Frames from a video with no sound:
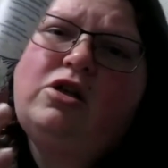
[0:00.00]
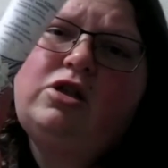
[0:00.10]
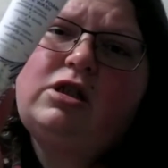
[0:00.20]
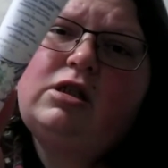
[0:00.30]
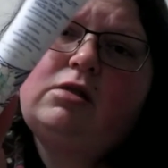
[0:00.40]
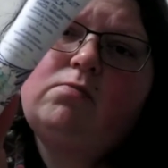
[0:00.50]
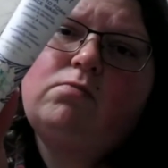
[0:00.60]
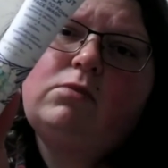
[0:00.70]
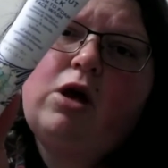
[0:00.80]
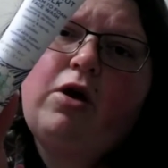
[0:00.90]
Just
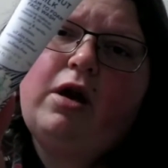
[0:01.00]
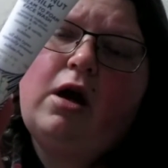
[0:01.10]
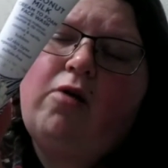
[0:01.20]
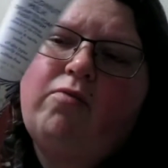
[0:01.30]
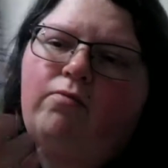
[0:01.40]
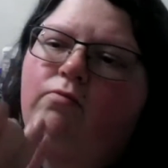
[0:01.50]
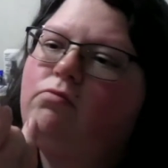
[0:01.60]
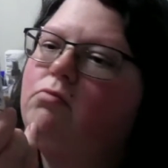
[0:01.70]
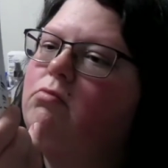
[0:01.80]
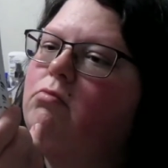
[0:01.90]
so you know.
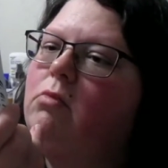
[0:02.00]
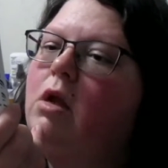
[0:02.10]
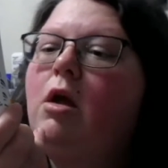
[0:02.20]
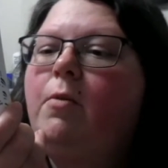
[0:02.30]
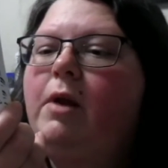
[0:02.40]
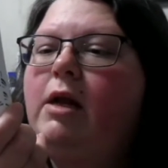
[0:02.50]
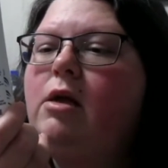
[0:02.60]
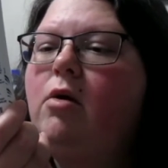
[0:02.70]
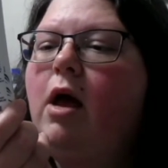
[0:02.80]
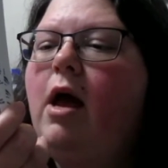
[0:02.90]
But that's
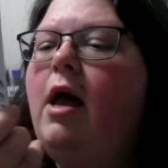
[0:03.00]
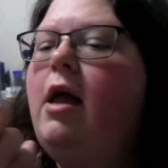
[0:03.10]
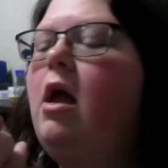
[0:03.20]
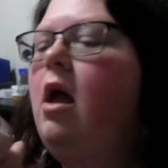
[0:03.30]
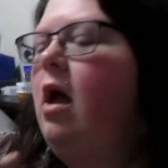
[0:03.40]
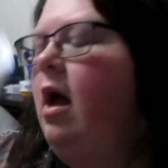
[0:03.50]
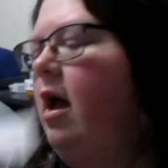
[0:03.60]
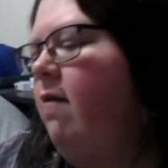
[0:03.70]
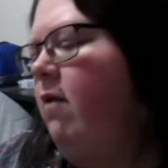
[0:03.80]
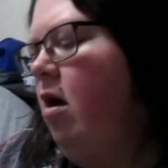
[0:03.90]
okay. I
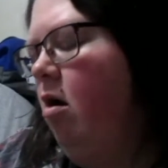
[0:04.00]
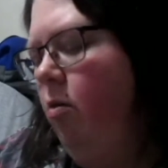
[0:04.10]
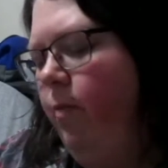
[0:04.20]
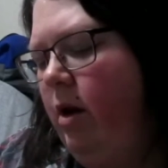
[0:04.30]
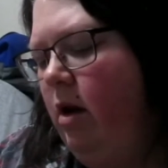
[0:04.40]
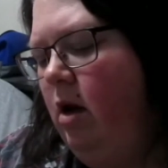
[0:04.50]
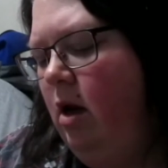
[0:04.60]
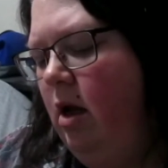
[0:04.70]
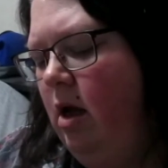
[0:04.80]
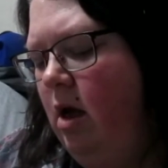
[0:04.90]
haven't opened it
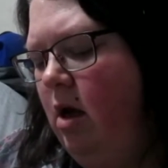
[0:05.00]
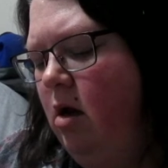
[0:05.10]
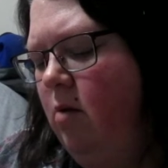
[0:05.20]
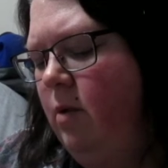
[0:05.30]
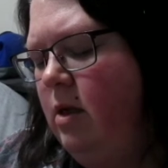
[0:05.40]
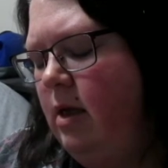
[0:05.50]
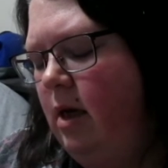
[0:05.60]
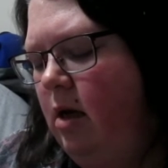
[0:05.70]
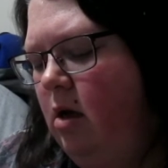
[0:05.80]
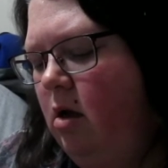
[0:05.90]
yet. Let me see.